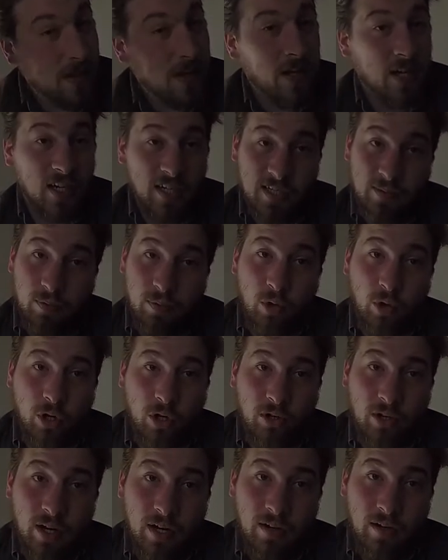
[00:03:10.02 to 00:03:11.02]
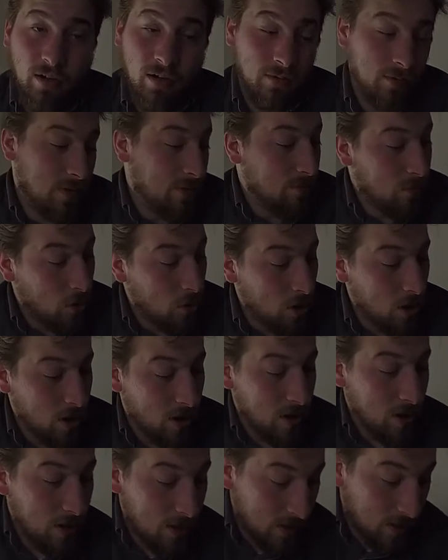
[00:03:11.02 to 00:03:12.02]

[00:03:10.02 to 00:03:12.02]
I explored around a little bit more